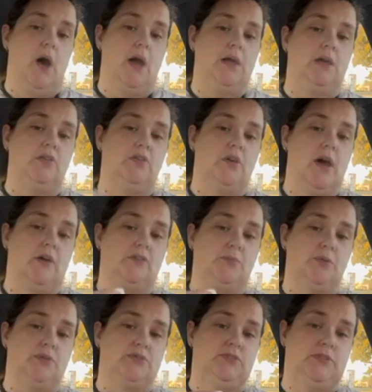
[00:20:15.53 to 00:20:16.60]
I either have to
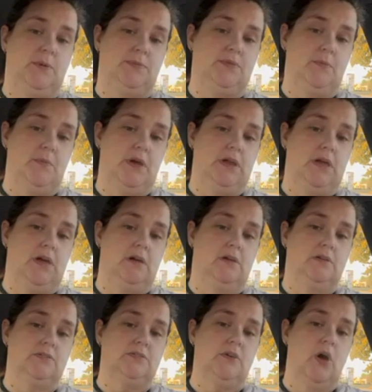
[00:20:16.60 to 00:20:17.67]
put tips on my
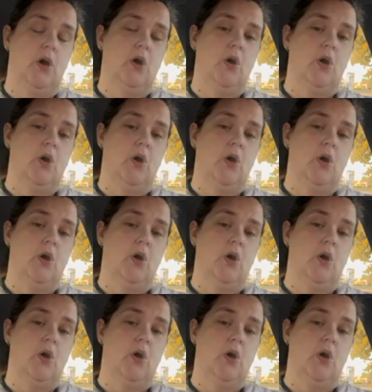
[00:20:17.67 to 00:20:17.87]
nails